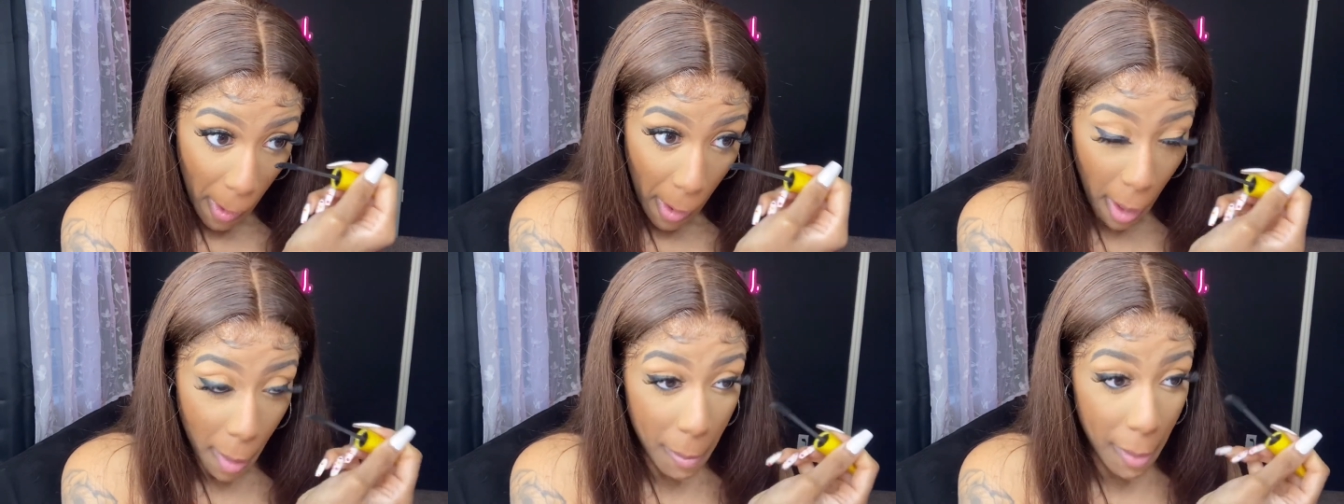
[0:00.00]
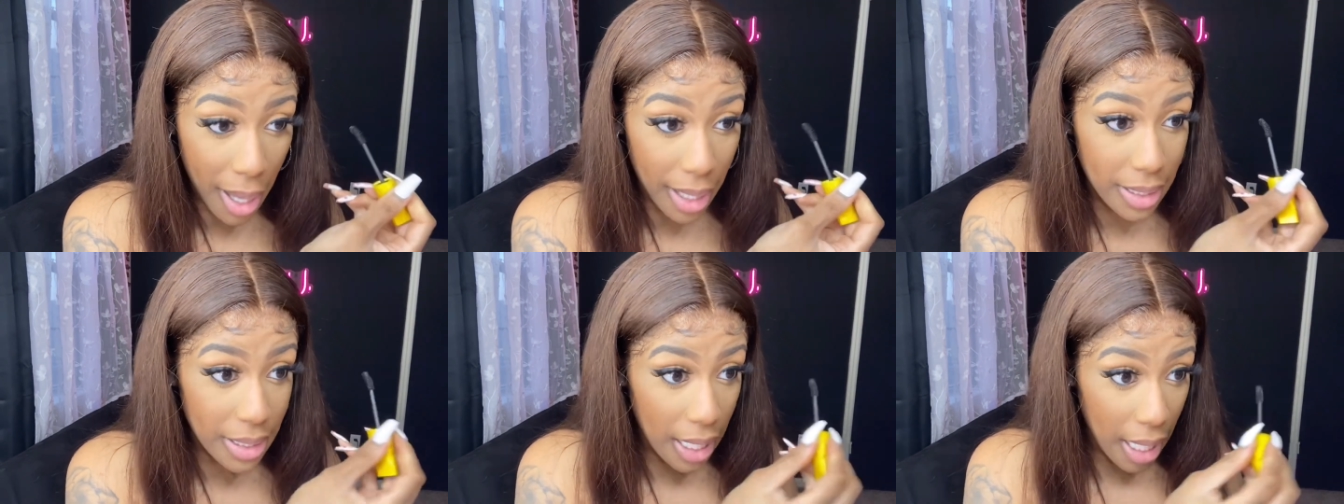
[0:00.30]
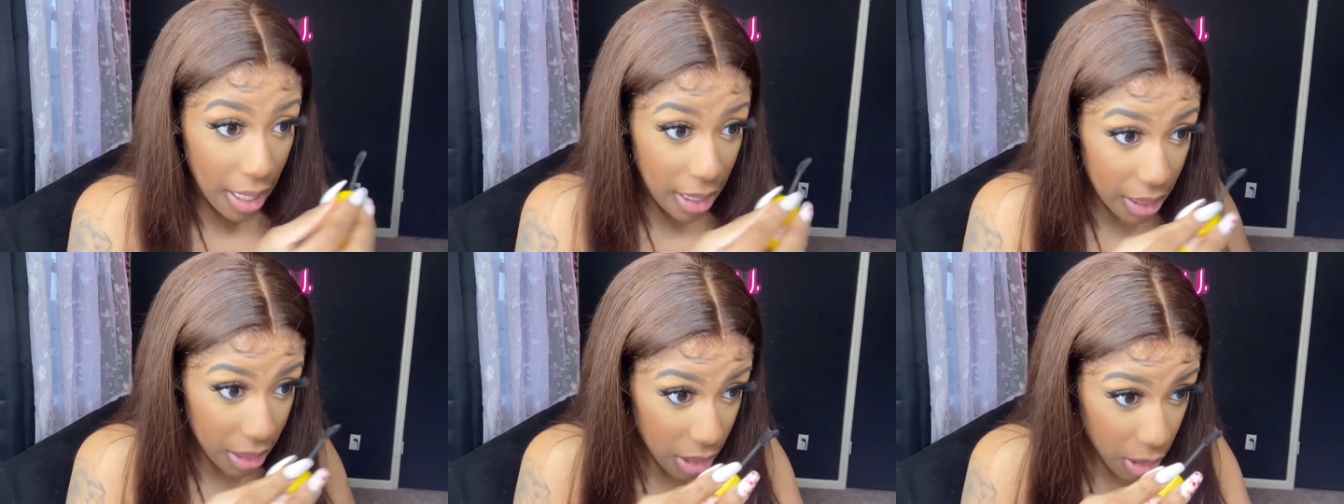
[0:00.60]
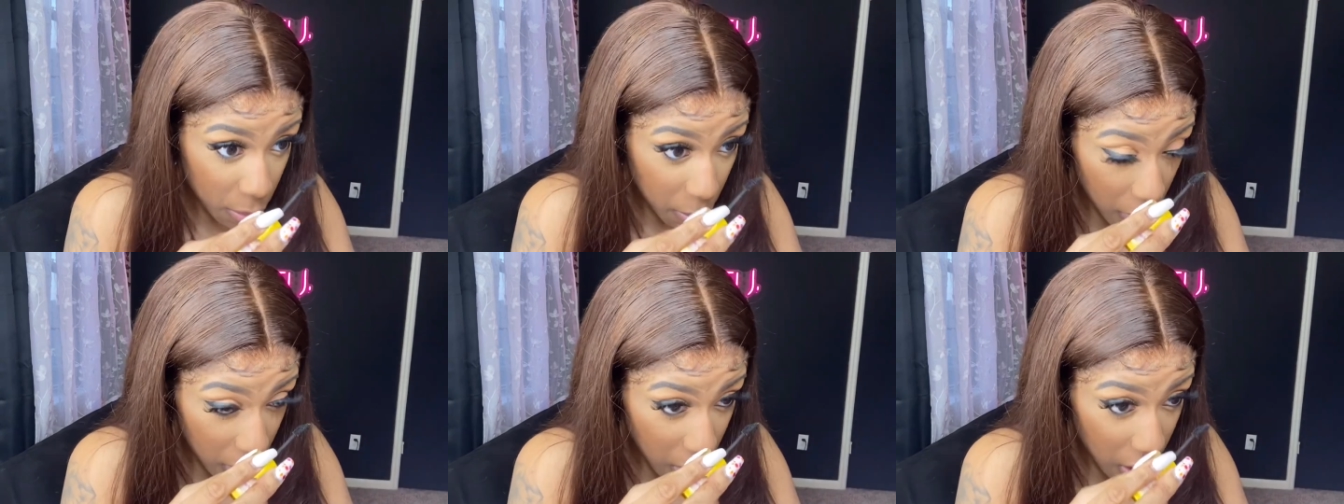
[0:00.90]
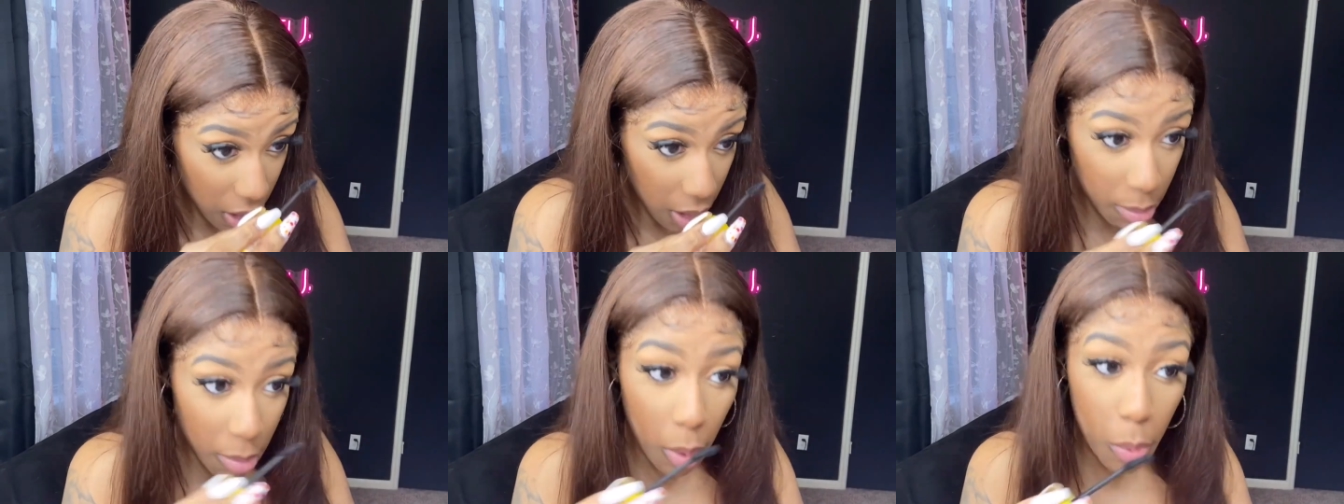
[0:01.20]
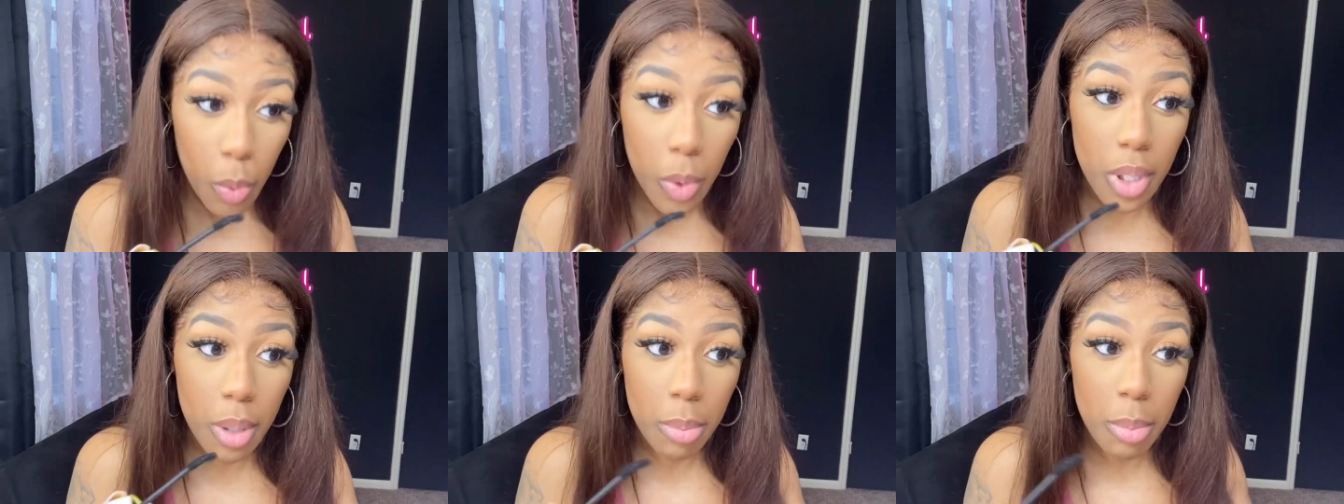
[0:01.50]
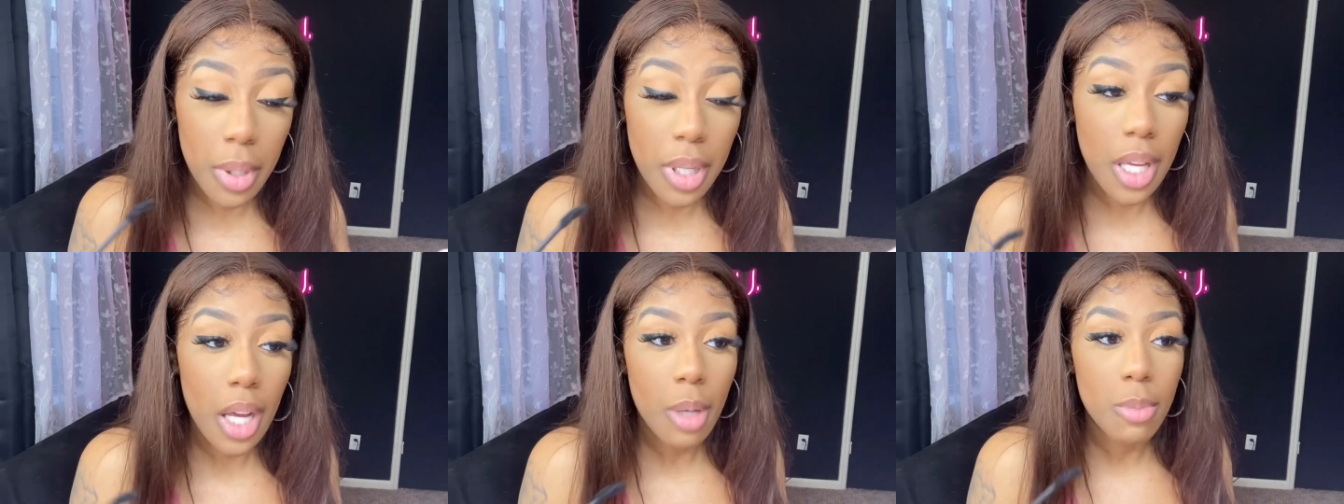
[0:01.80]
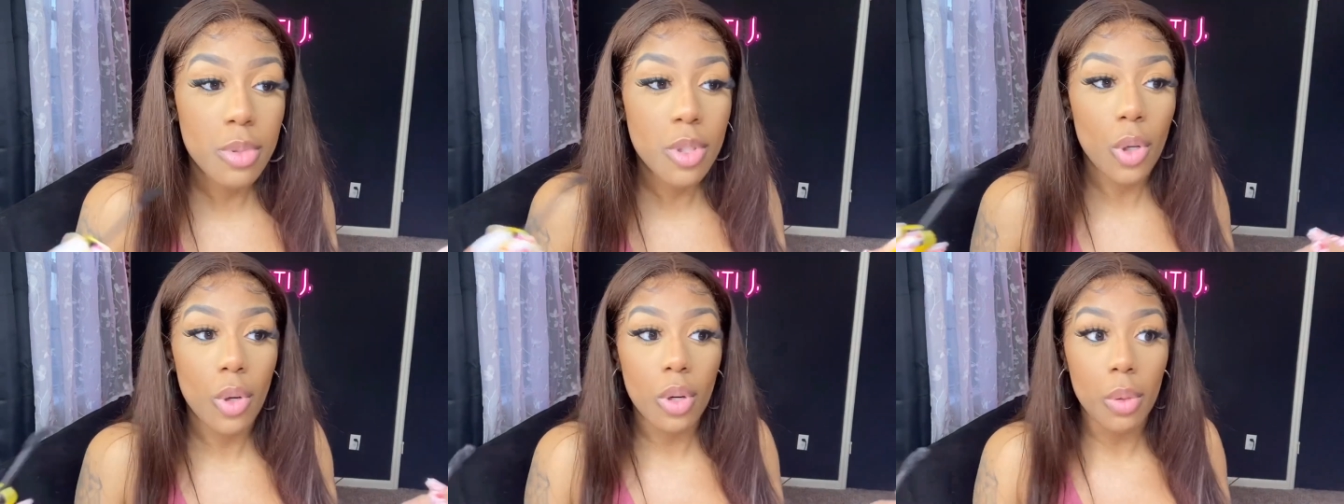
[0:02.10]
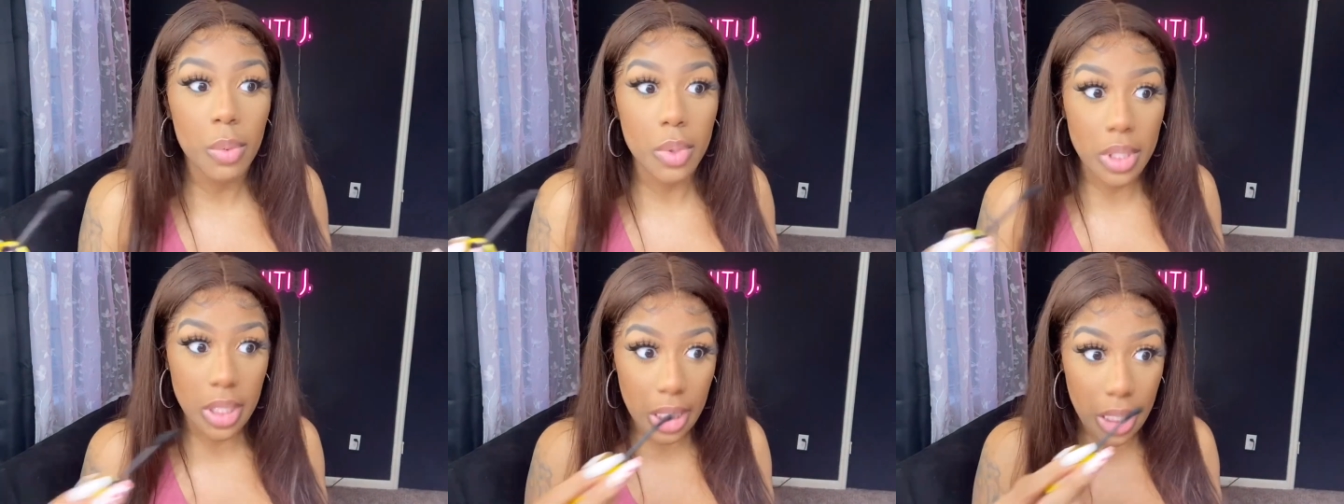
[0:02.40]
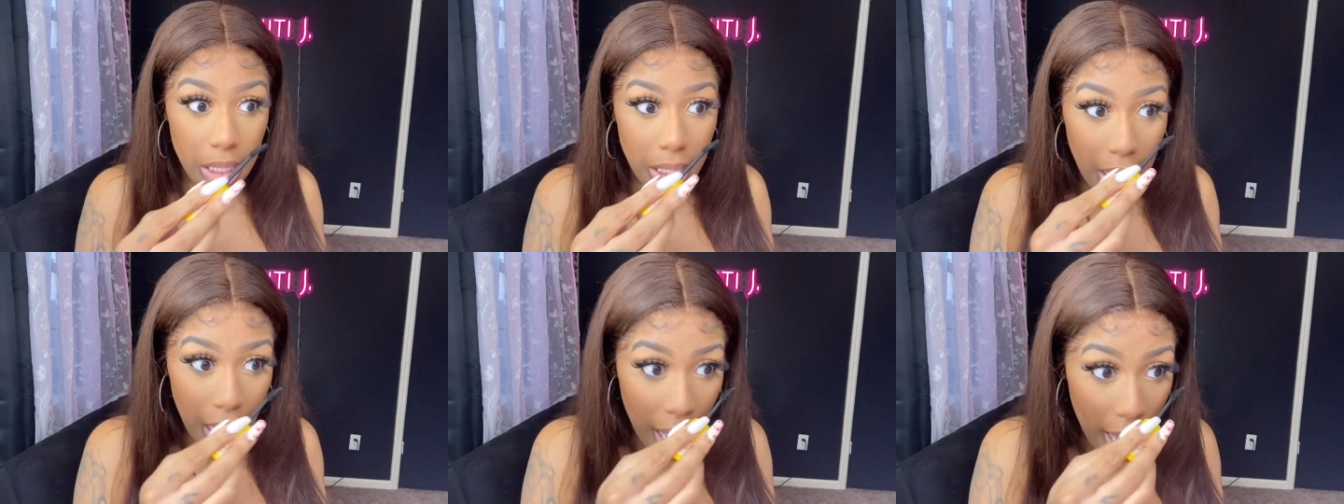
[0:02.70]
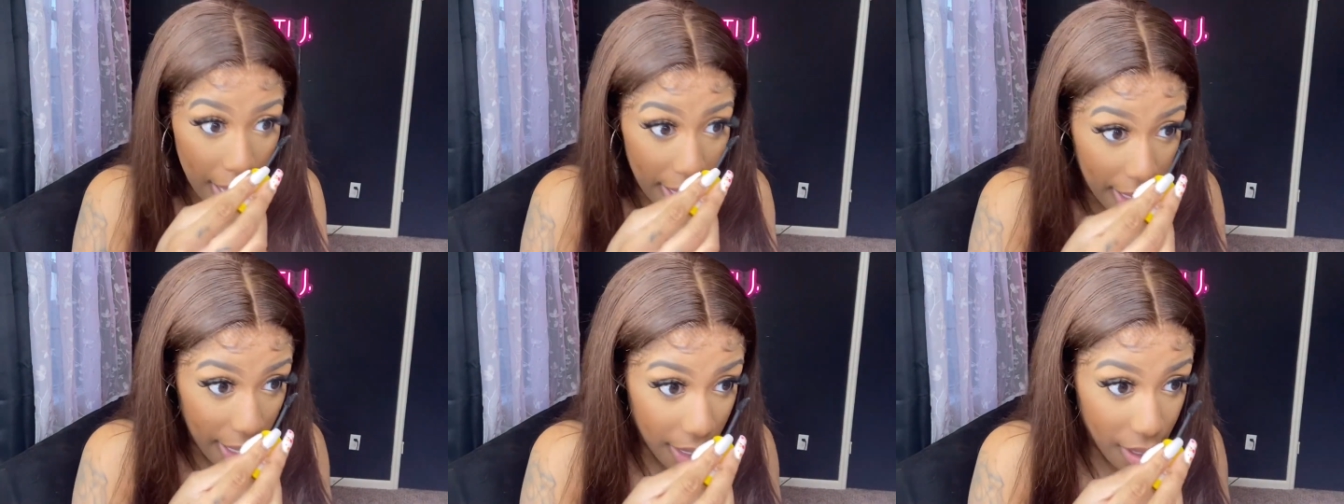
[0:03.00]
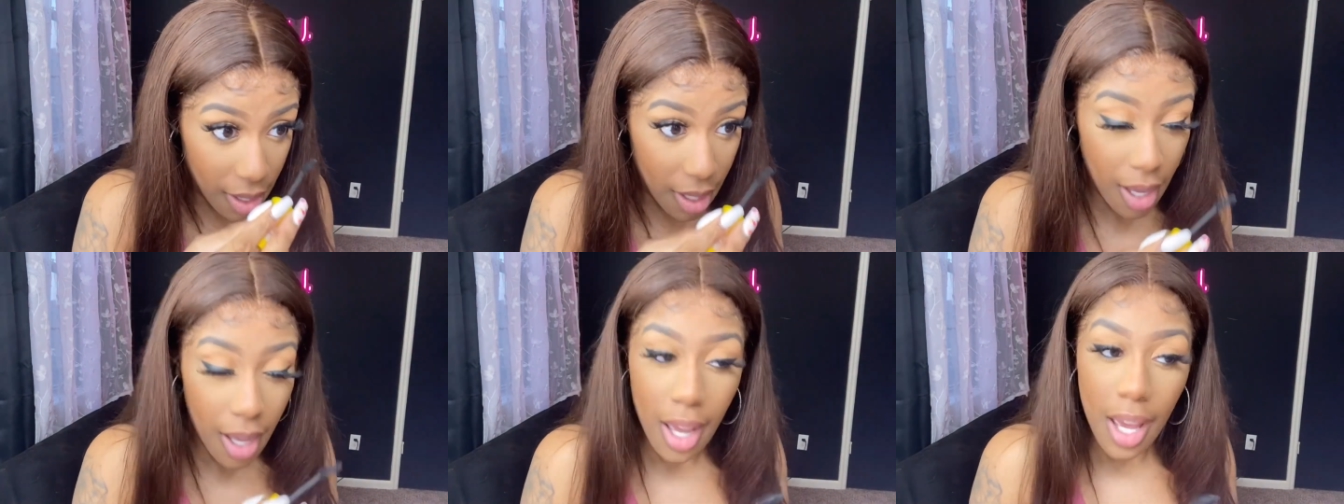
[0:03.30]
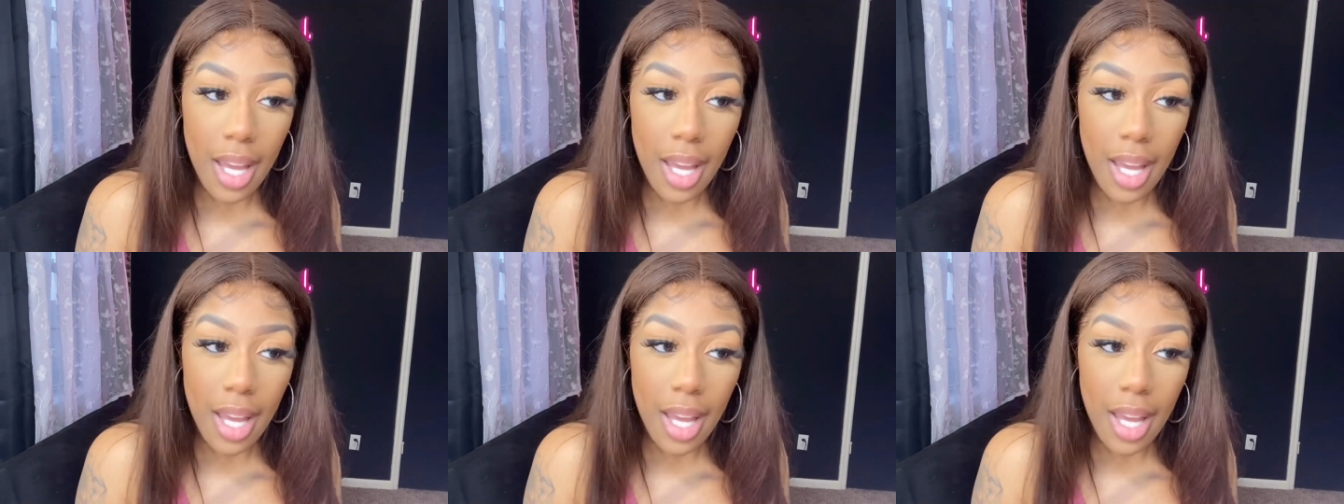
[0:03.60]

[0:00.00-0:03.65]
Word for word: my daily spending limit wouldn't be up, so it would decline.